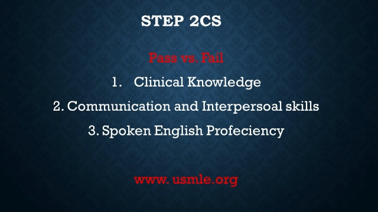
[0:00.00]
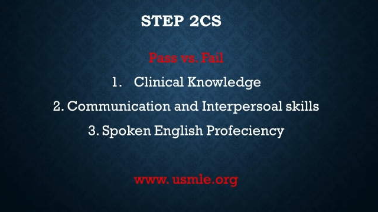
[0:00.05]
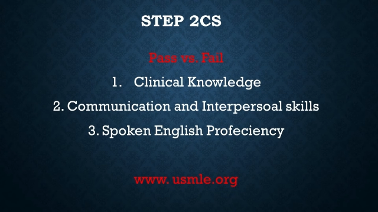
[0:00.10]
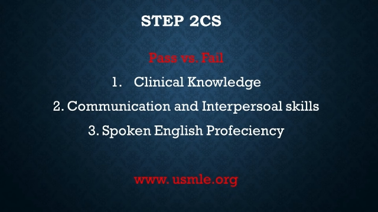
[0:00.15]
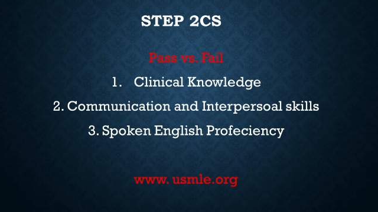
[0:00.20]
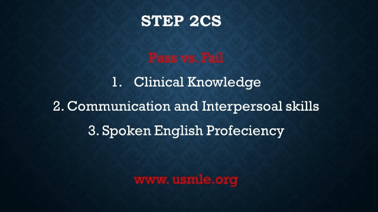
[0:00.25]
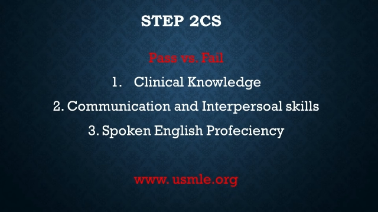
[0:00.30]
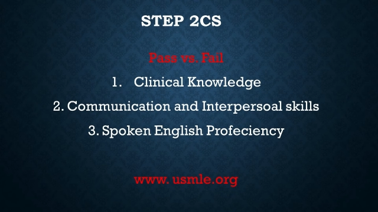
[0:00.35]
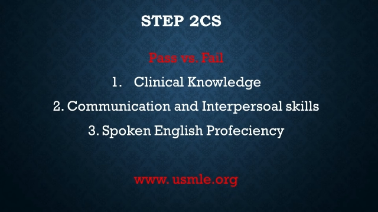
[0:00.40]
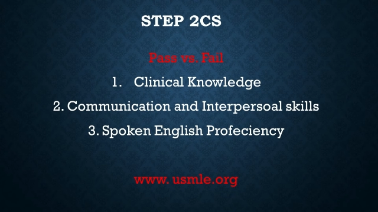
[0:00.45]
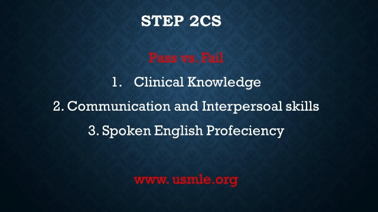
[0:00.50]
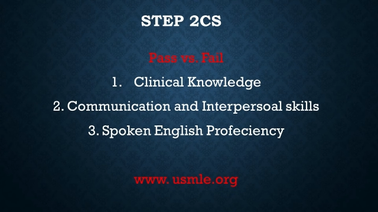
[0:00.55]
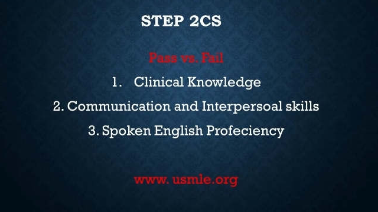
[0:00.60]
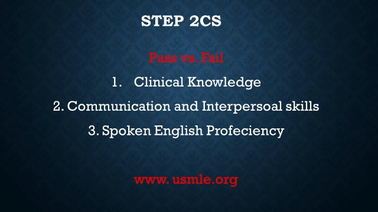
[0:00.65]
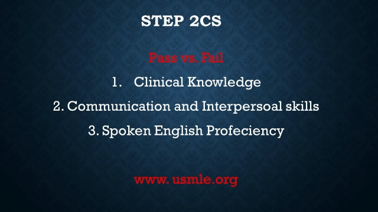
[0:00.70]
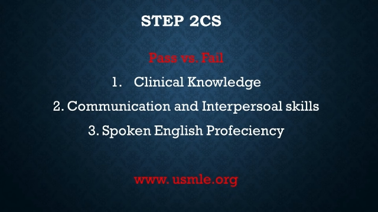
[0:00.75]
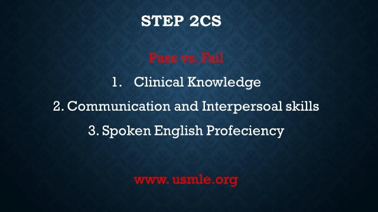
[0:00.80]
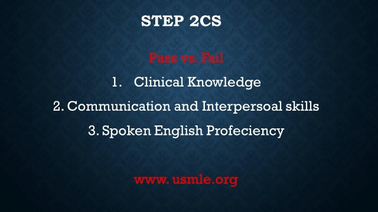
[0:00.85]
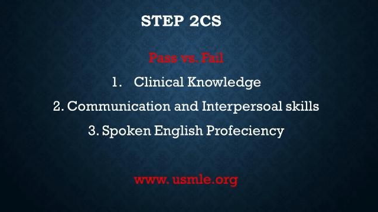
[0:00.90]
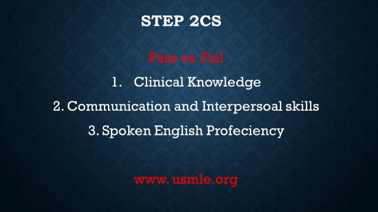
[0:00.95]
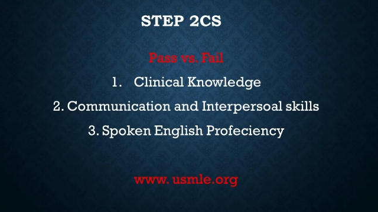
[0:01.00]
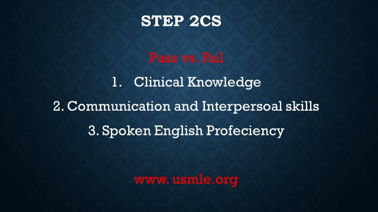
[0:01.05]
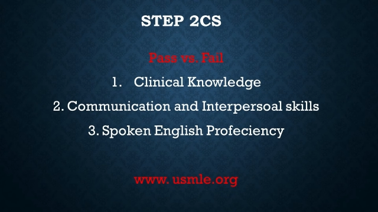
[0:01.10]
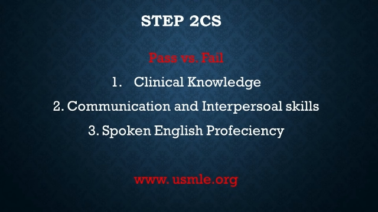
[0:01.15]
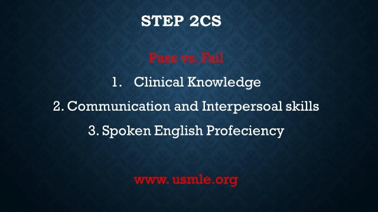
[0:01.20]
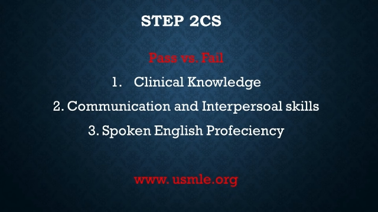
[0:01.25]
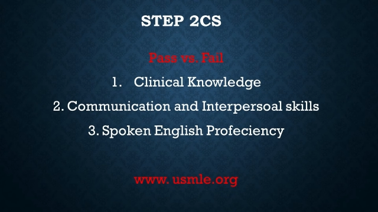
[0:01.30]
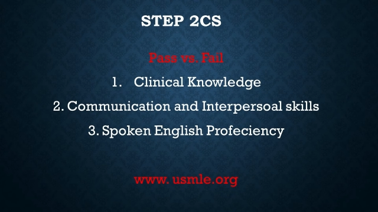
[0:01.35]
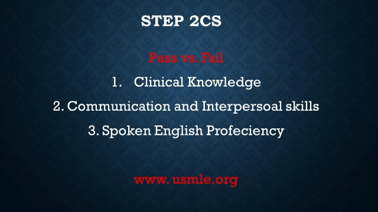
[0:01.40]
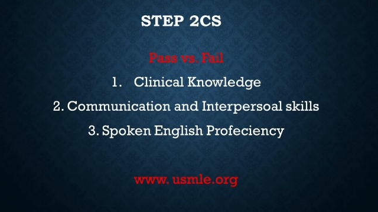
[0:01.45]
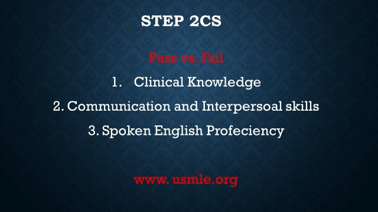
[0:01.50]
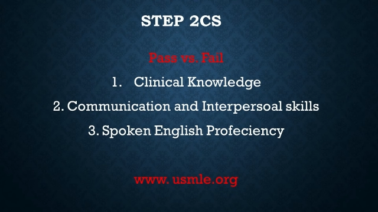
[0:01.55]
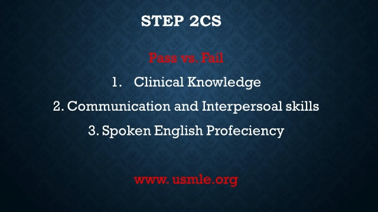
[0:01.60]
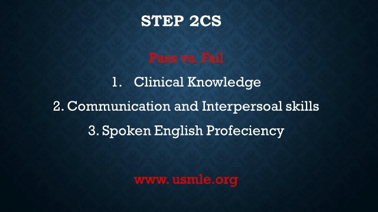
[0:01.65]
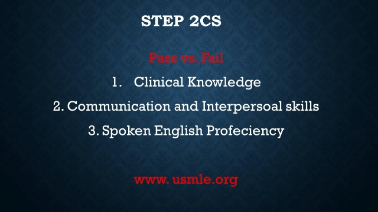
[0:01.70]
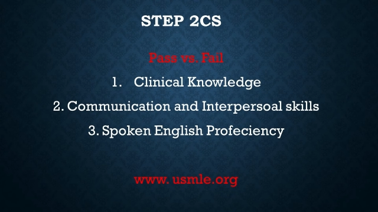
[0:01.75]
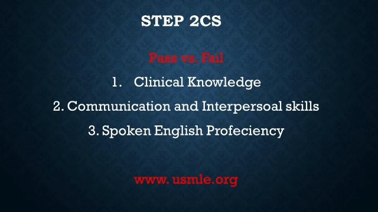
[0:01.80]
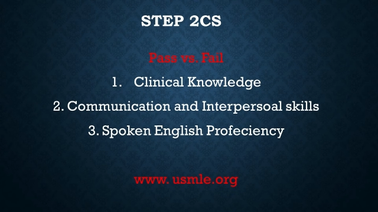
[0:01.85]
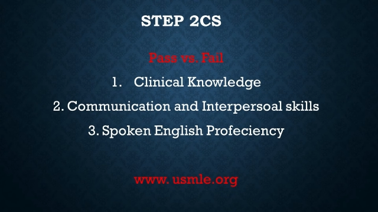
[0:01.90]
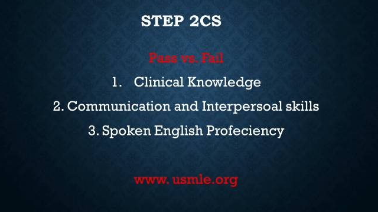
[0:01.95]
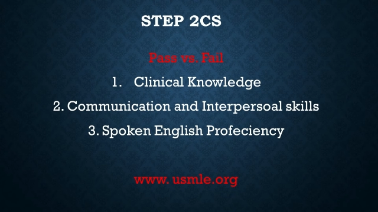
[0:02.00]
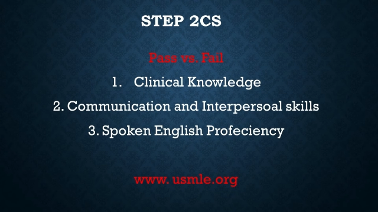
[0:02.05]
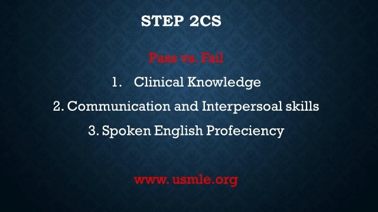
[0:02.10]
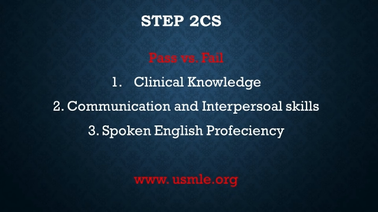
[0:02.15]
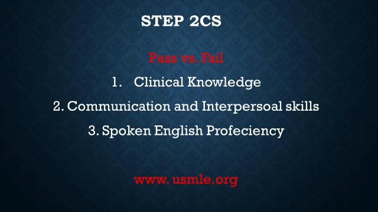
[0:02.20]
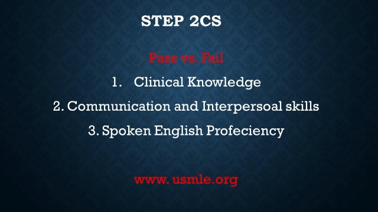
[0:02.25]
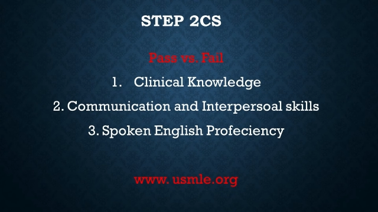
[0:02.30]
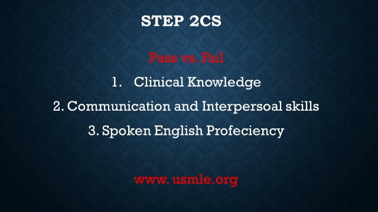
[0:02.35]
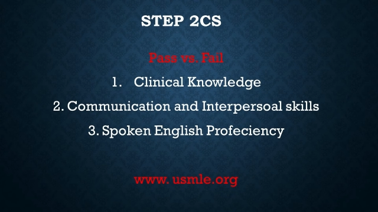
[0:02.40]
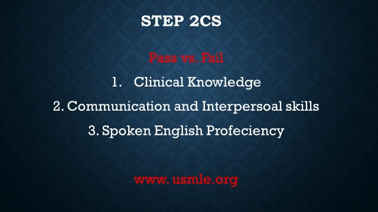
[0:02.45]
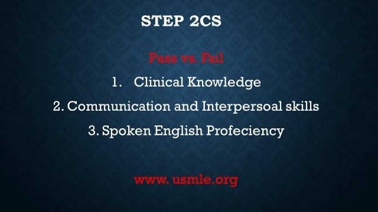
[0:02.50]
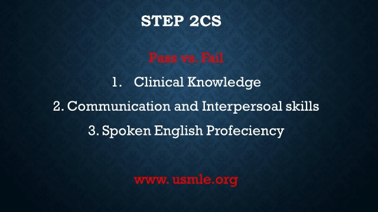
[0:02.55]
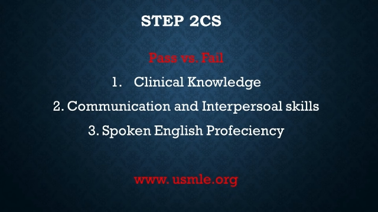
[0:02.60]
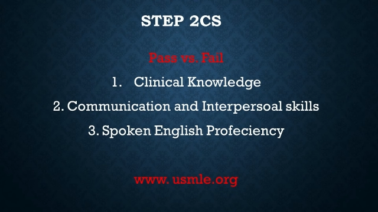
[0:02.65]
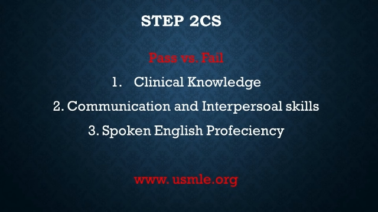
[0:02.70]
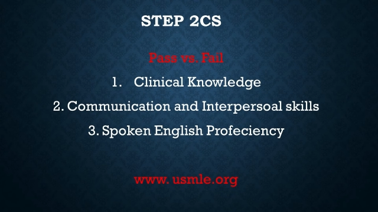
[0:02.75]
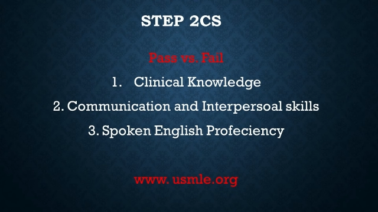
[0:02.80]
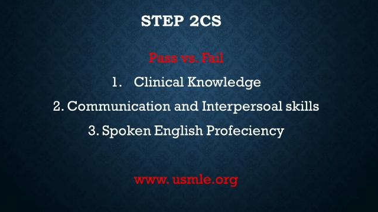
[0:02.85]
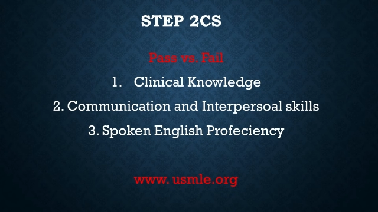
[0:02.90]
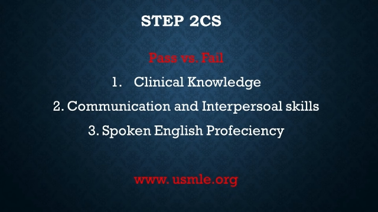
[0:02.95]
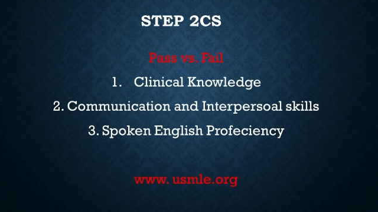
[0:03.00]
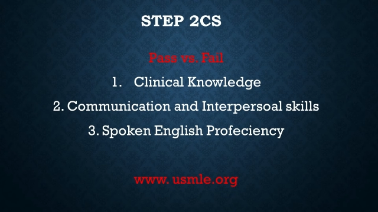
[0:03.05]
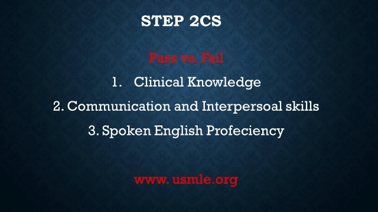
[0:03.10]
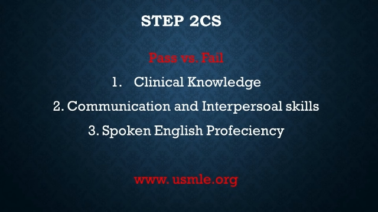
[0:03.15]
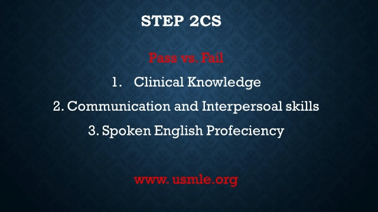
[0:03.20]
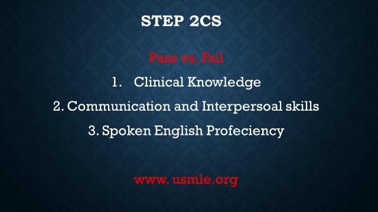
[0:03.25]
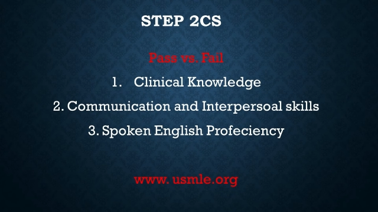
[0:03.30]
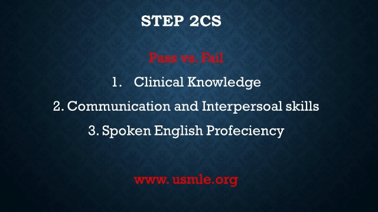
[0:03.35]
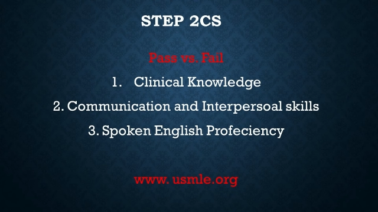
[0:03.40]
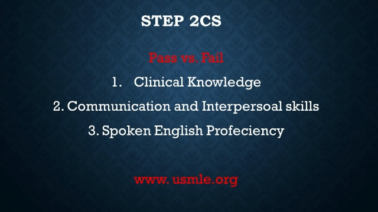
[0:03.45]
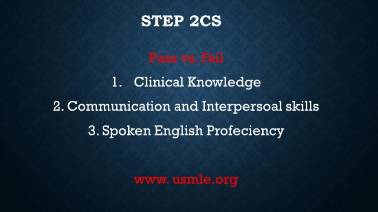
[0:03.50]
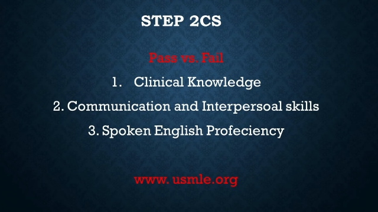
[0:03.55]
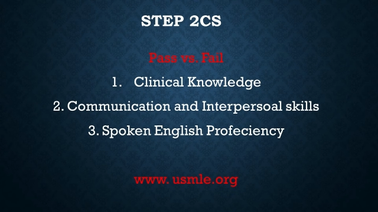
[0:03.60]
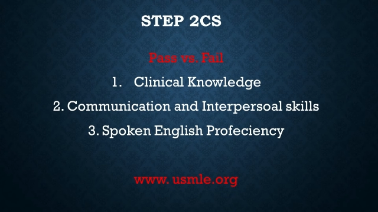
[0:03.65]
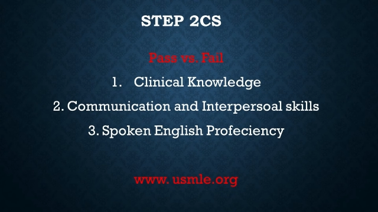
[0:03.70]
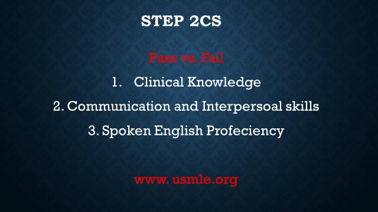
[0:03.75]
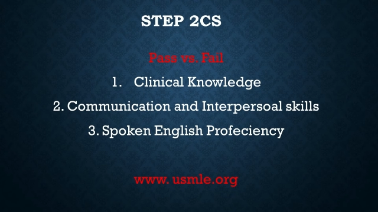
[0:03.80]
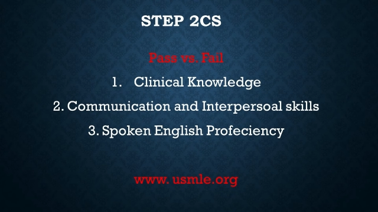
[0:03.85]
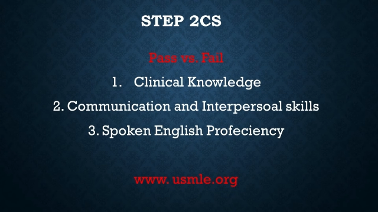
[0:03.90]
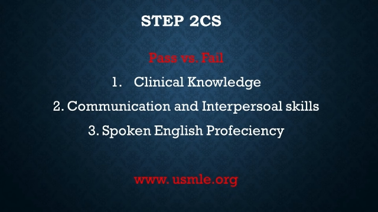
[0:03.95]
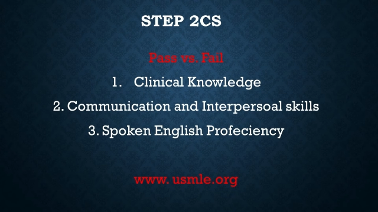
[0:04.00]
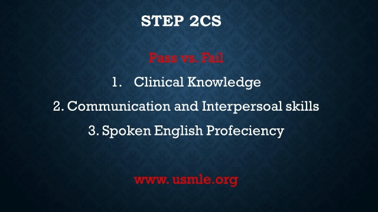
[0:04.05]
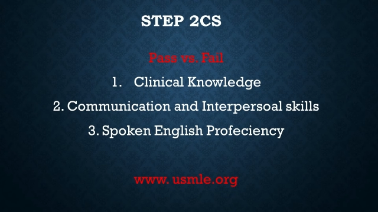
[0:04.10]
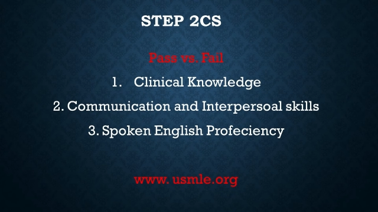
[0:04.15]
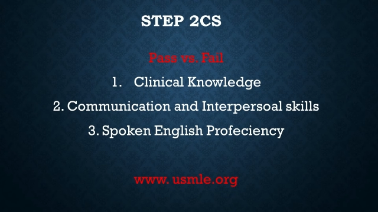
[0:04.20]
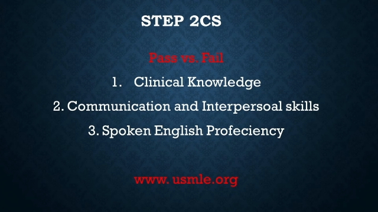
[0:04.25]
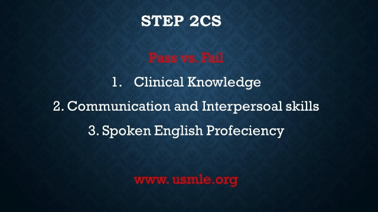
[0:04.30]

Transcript: Nobody's mouth can be seen.